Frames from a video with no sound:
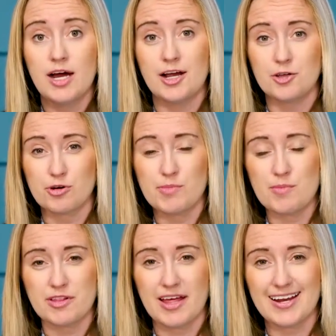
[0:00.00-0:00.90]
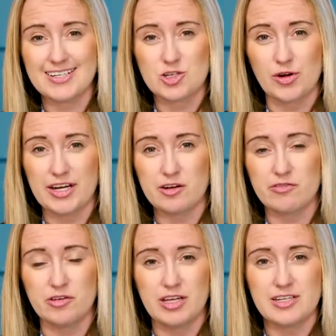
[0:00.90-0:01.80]
You'll remember that joint
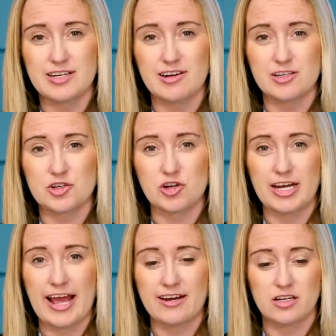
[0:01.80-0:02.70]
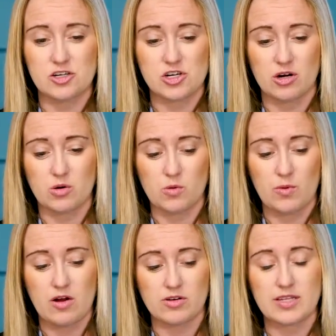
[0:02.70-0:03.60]
interview they did on Sean Hannity's show
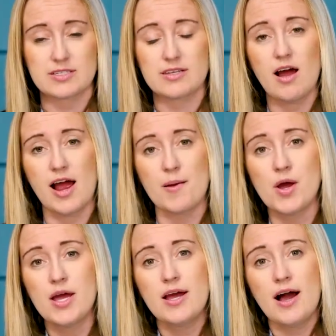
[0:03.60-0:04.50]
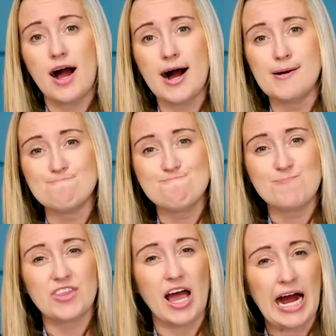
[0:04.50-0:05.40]
around this time. Um,
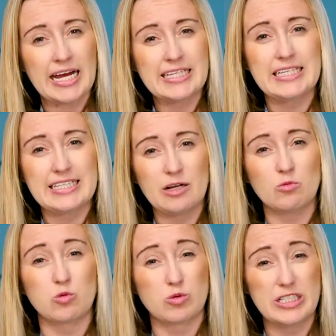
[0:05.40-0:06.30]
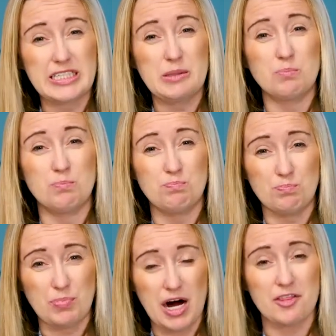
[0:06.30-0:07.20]
I think that really
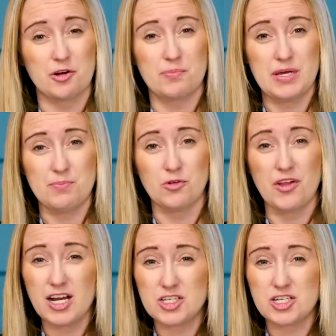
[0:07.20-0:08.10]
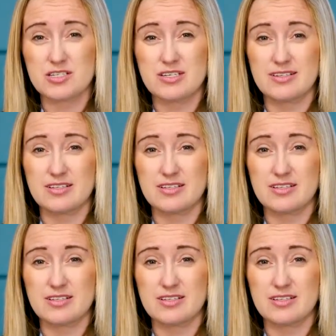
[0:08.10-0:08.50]
bothered people, not just